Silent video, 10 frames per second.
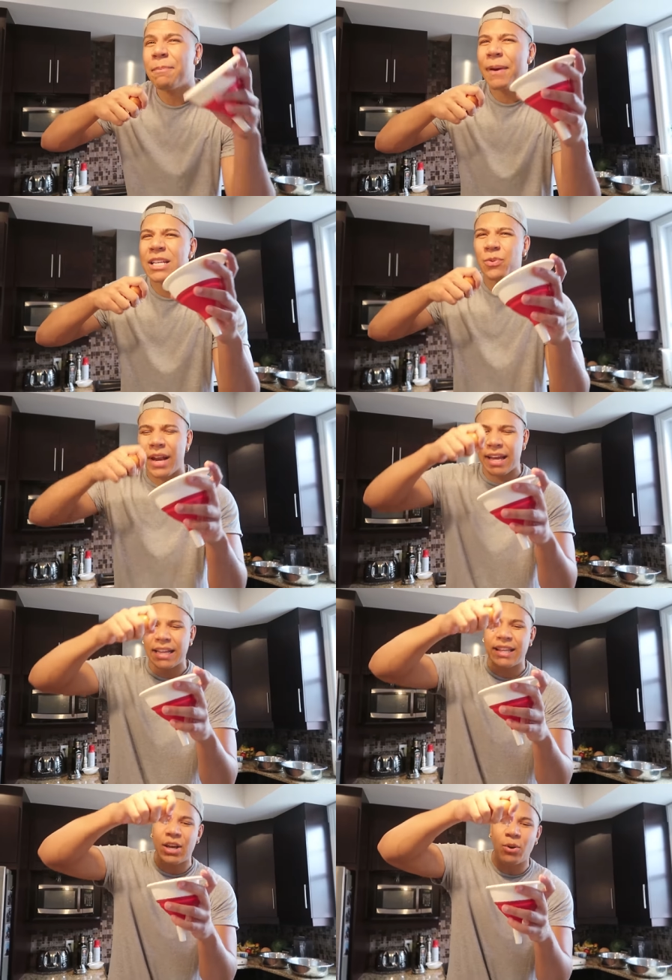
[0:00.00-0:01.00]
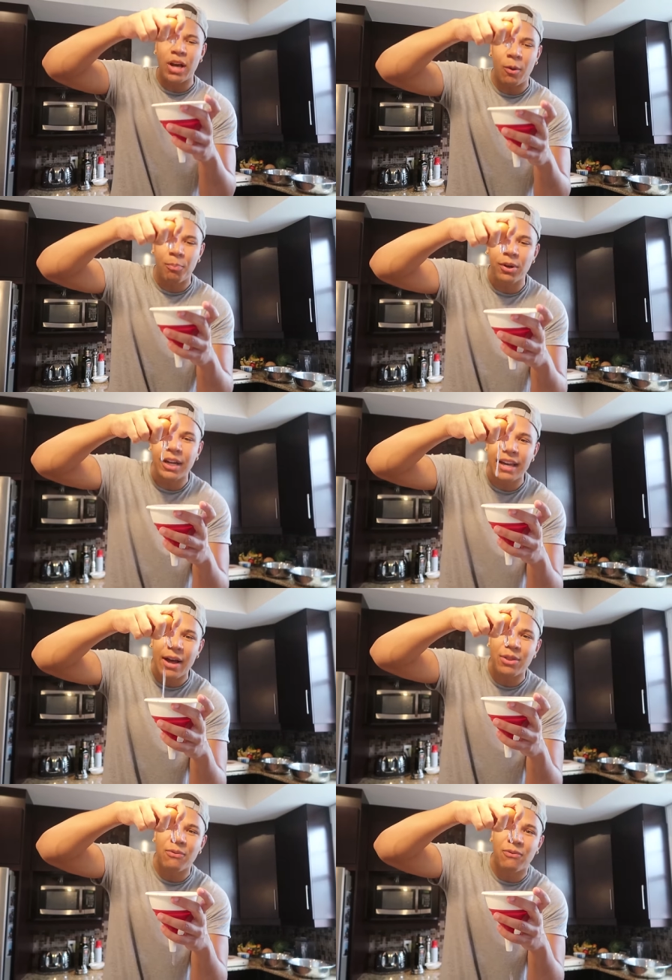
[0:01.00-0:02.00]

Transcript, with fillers: is the best way to get the yolk out. Put it down the